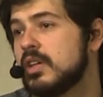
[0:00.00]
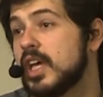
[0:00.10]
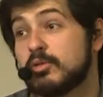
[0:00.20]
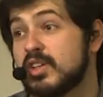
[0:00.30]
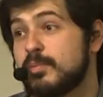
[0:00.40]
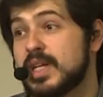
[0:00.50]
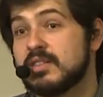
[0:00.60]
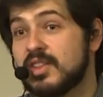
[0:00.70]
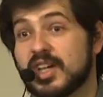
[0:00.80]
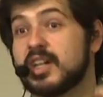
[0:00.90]
it would have
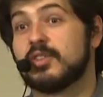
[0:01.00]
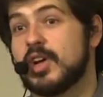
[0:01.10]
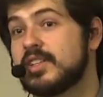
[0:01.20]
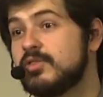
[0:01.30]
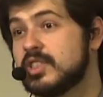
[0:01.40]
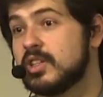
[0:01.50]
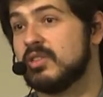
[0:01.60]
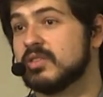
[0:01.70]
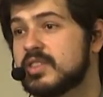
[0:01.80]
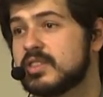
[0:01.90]
been the correct
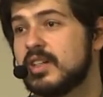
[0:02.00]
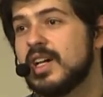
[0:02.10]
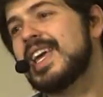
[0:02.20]
results.